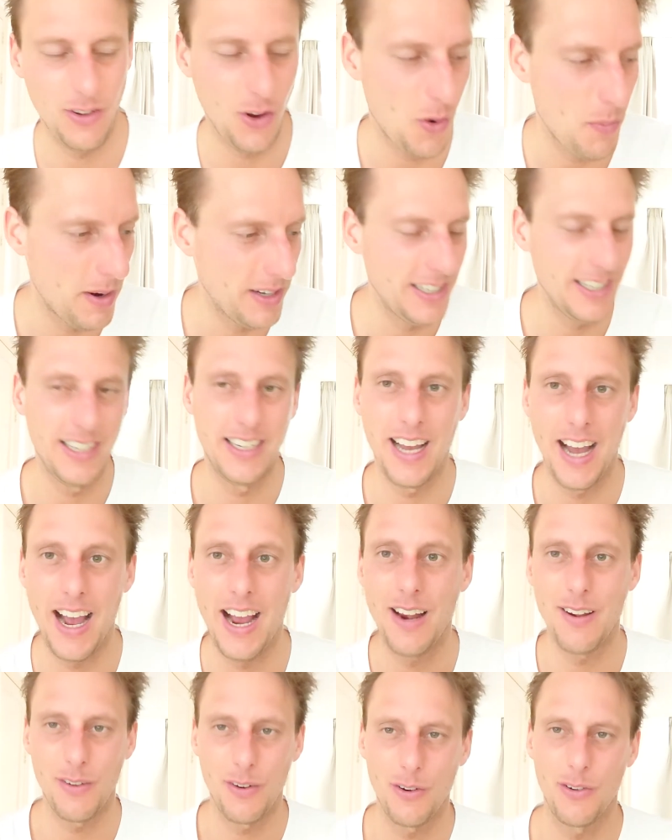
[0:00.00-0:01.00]
So many
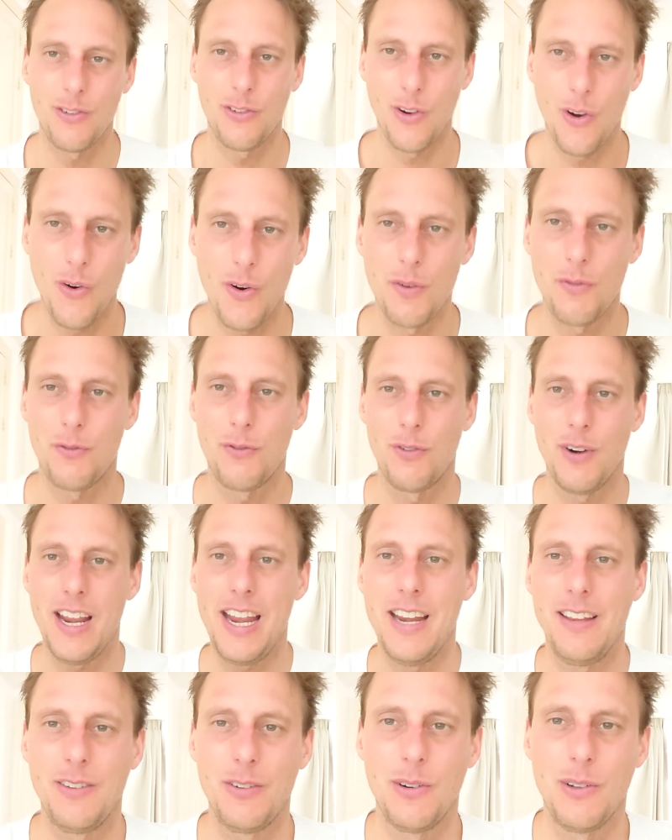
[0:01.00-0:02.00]
guys are so
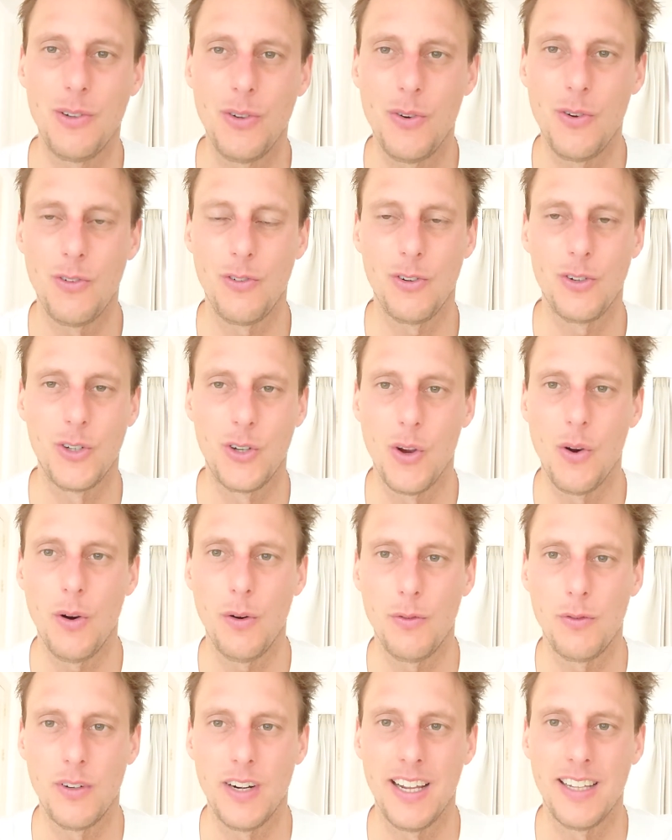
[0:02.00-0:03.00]
afraid to lose a
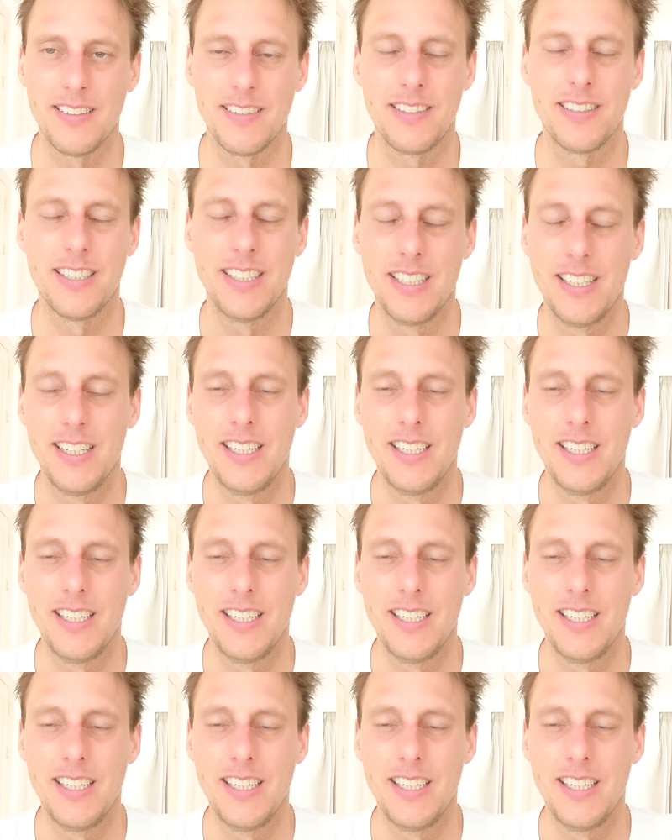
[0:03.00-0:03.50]
girlfriend.